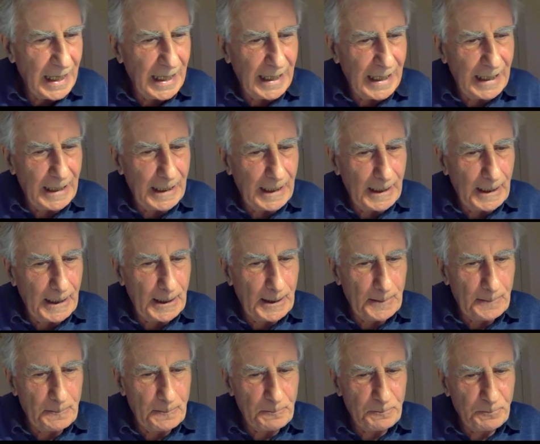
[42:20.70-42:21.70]

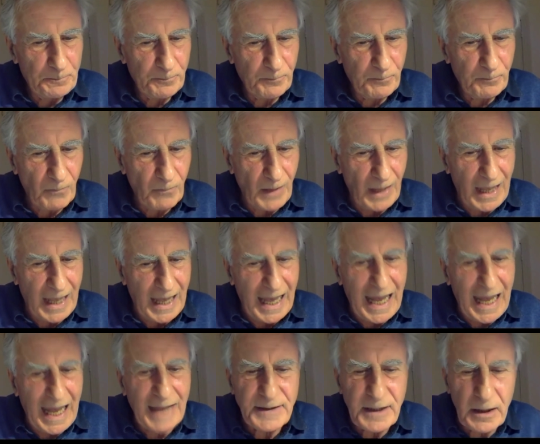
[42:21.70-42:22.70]

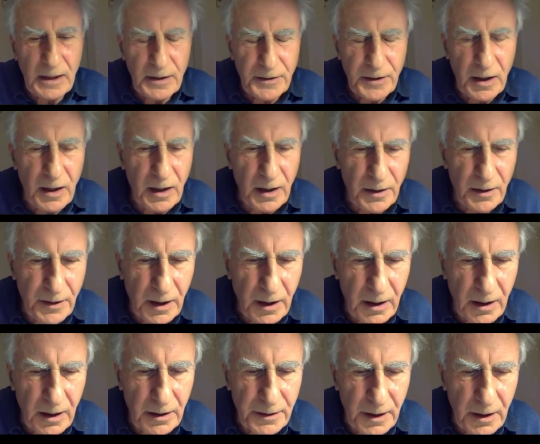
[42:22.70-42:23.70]
And
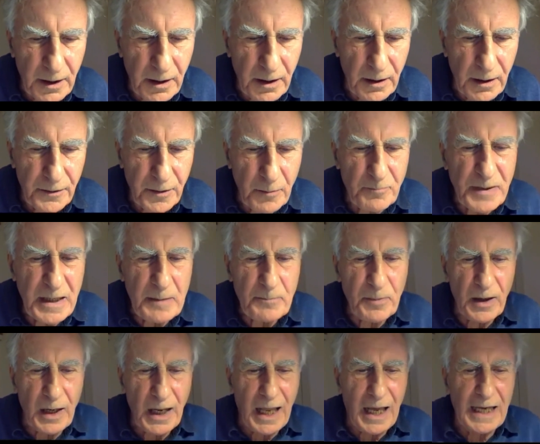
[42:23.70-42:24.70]
the
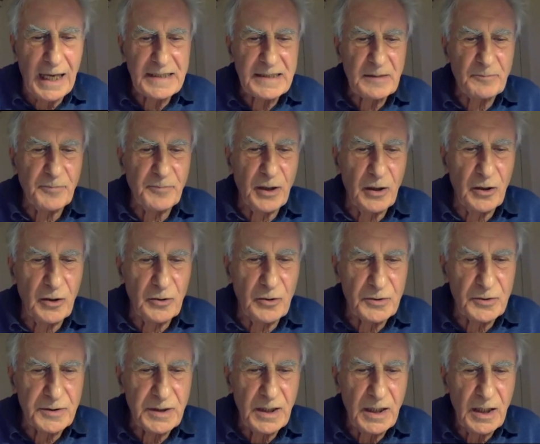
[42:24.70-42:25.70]
people, I
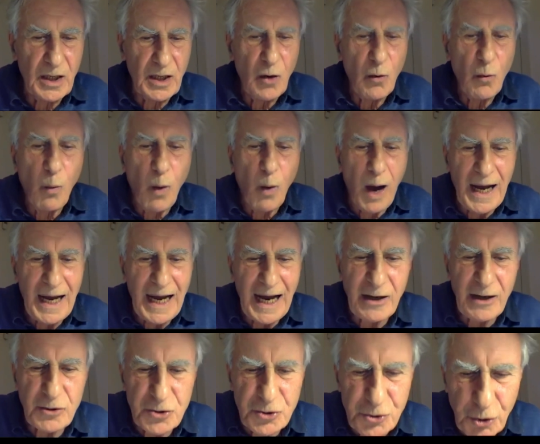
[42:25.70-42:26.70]
suppose, why
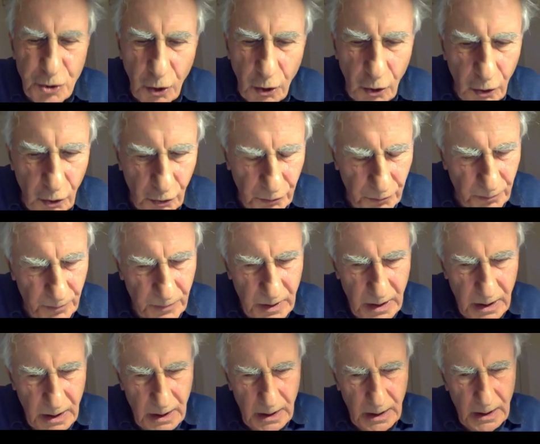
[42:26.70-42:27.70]
I was drawn
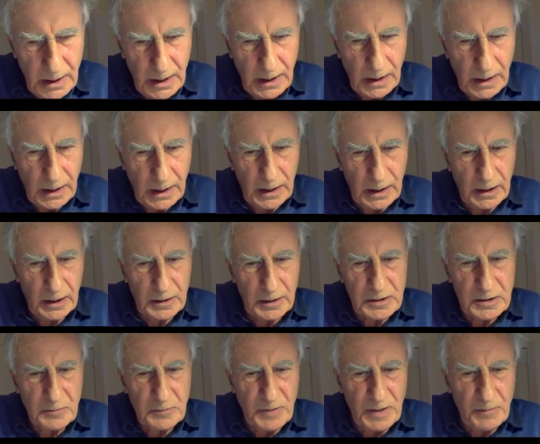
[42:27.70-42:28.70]

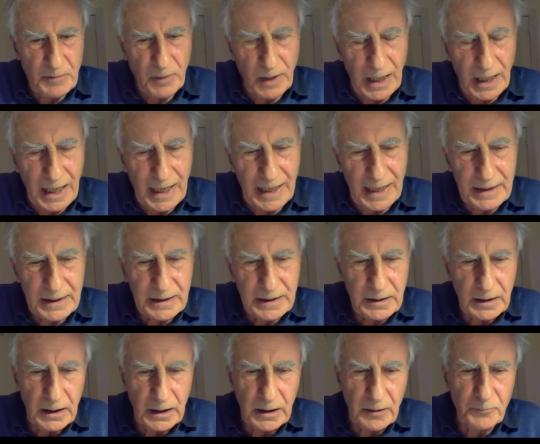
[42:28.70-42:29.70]
to people like
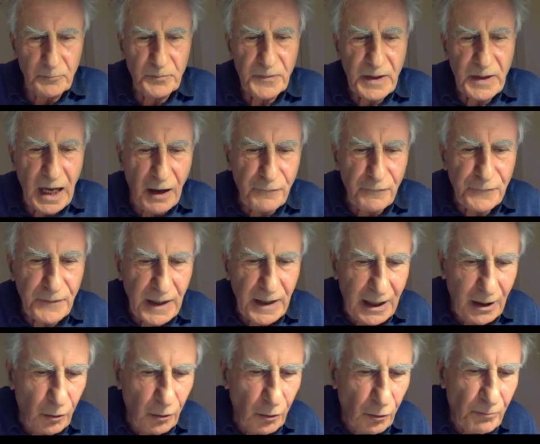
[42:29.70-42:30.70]

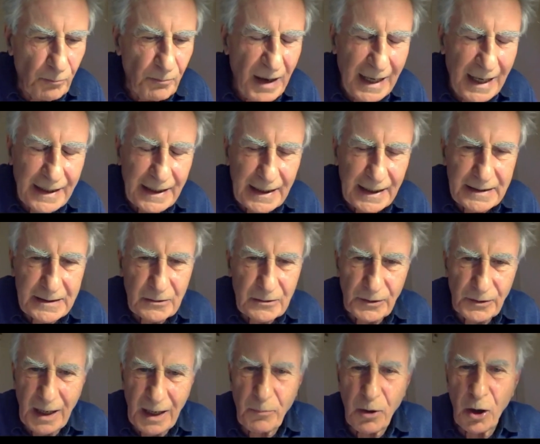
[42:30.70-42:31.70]
Kafka or Beckett
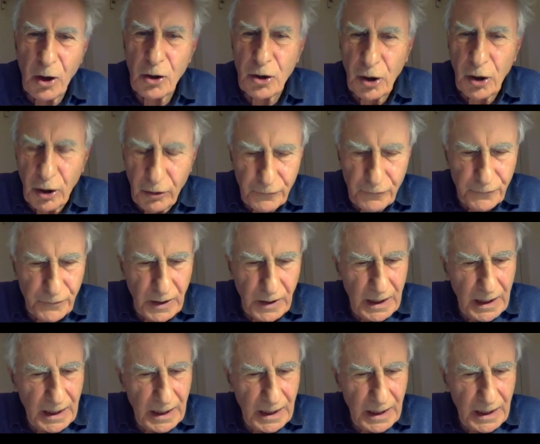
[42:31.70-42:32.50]
or Nabokov